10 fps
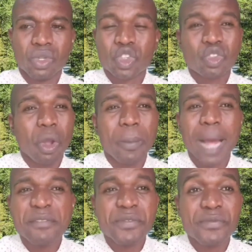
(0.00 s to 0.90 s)
Stop
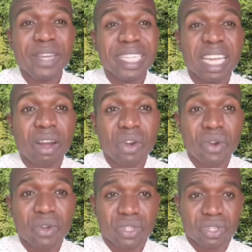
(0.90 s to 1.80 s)
having faith in
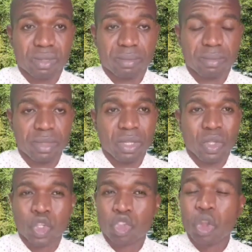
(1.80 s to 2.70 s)
cross.
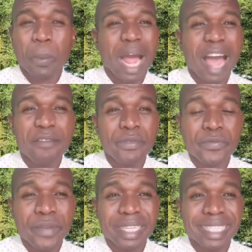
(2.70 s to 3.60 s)
Stop having
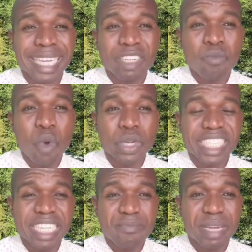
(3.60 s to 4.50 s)
faith in
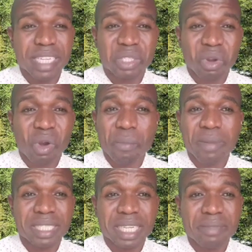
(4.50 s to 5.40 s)
molten image called
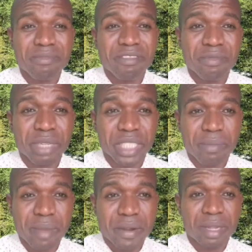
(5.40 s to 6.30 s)
Blessed
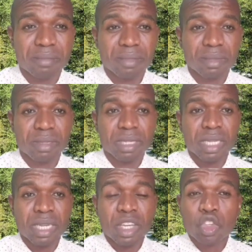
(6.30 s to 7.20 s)
Virgin Mary.
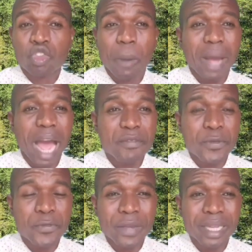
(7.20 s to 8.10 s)
Stop
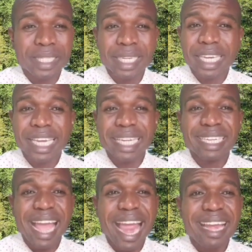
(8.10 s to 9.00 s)
having faith
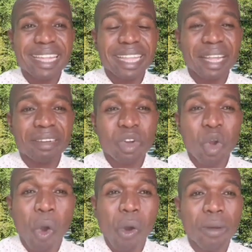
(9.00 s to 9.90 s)
in anything
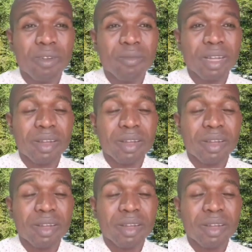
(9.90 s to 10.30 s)
called